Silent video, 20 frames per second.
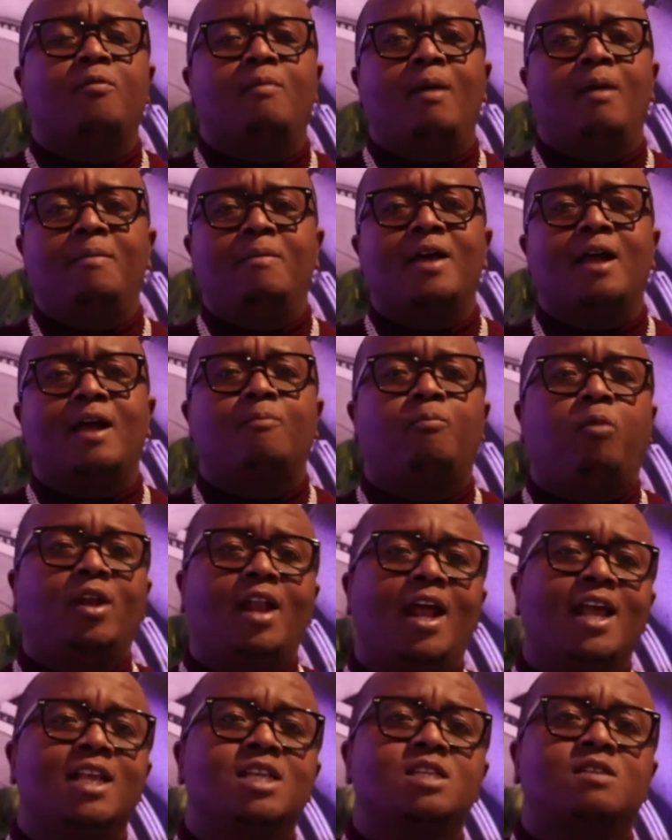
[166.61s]
Remember that
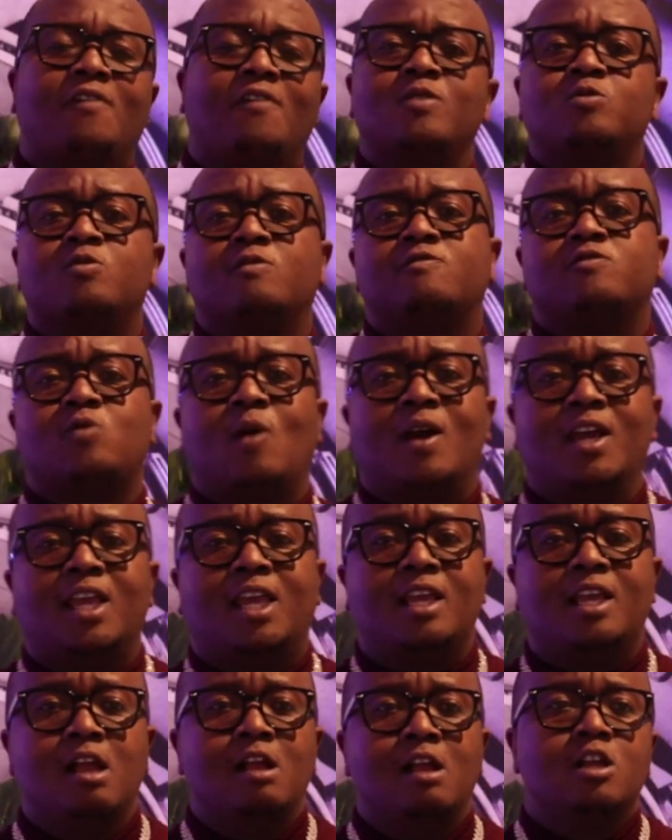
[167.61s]
Bona is friends with
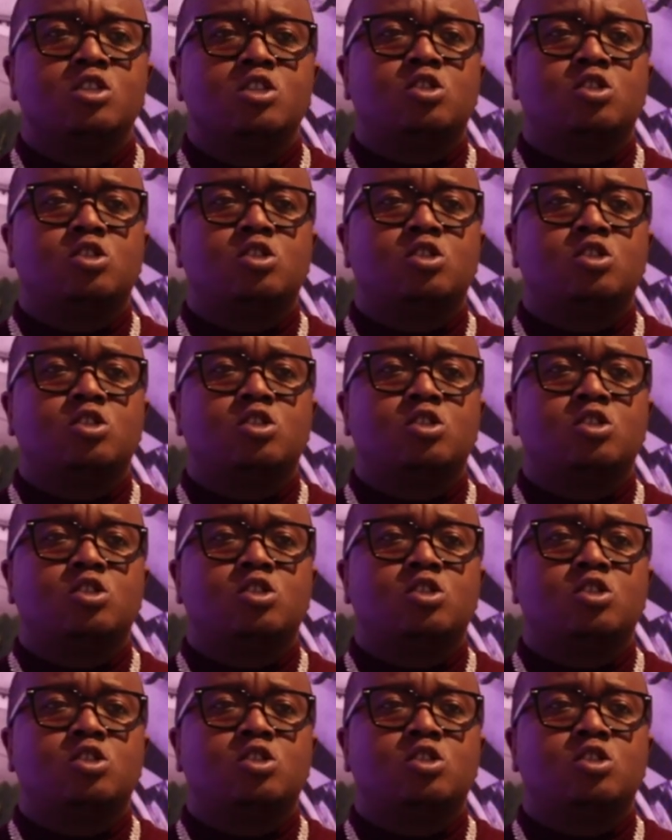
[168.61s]
Swanky.